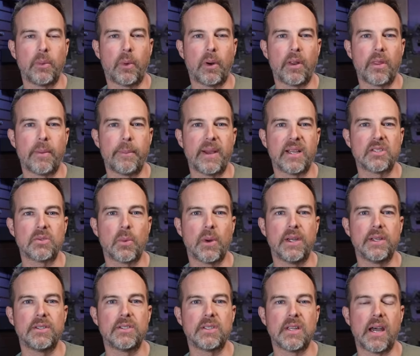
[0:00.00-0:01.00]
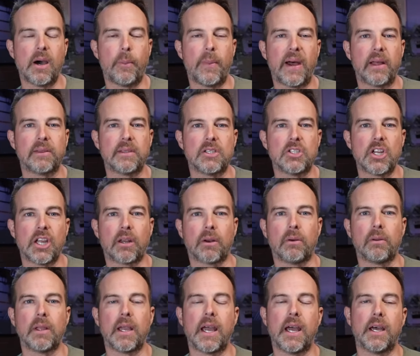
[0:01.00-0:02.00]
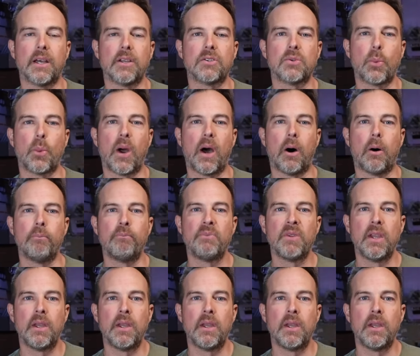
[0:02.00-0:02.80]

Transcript: one of the best ways to help out the channel as well.